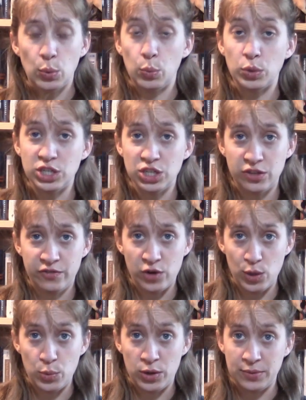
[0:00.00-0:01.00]
which is the
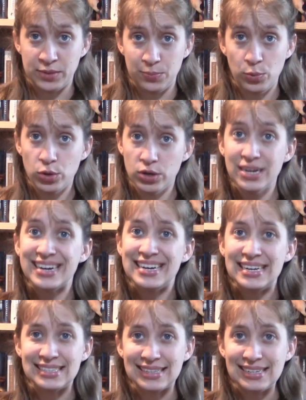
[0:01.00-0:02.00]
farm where he was born,
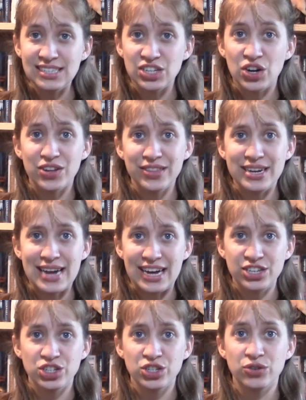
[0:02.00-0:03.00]
is listed on the
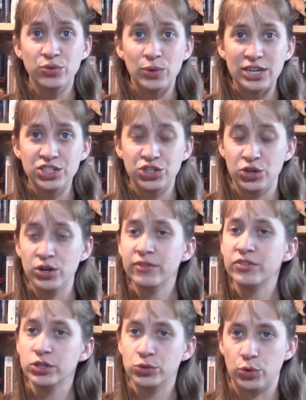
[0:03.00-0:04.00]
National Register
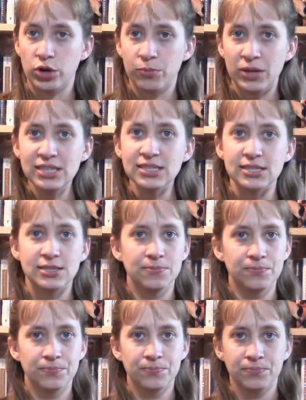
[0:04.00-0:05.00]
of Historic Places.
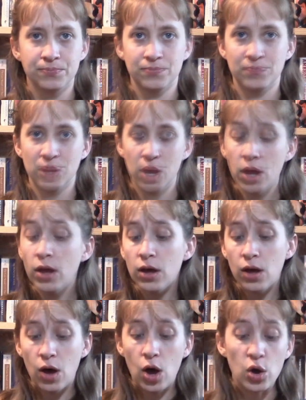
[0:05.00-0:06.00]

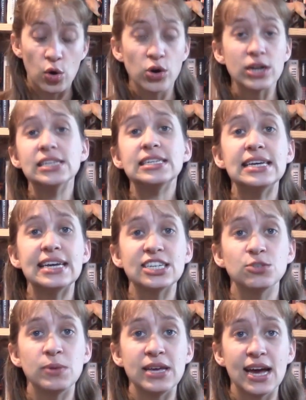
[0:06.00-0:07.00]
According to
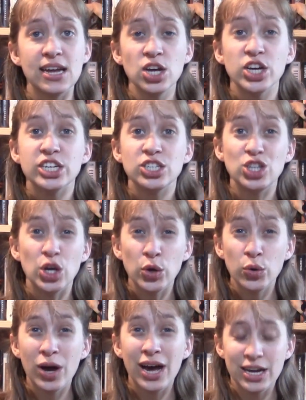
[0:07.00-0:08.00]
ESPN,
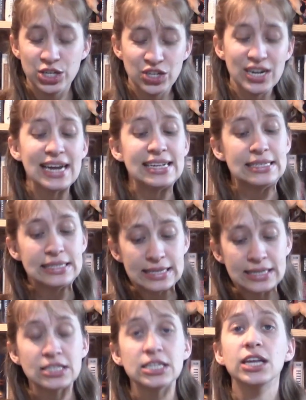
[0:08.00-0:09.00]

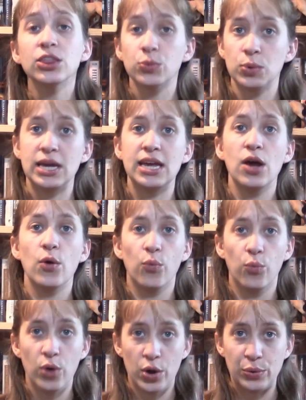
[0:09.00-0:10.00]
263
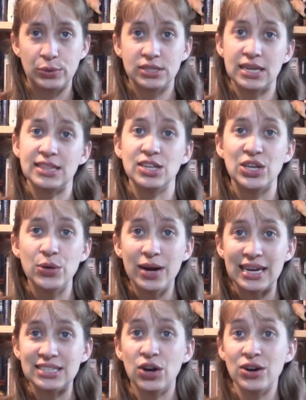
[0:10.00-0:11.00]
roads in the
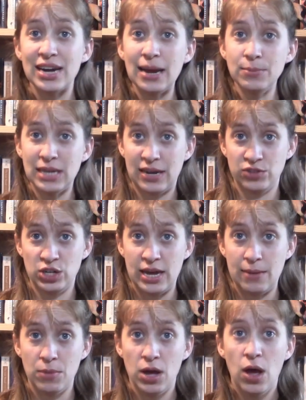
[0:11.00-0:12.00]
U.S. are named after
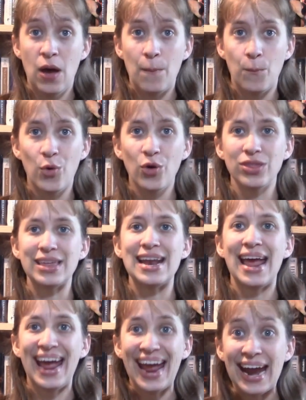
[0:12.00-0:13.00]
him, more than
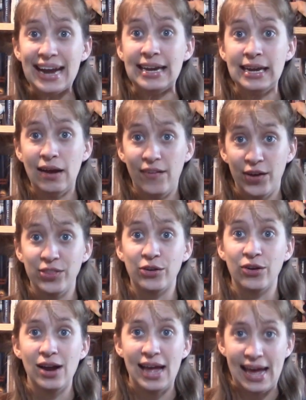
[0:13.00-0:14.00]
any
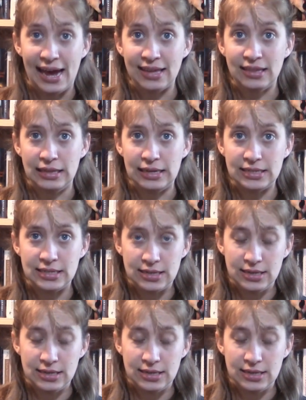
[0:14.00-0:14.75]
other athlete.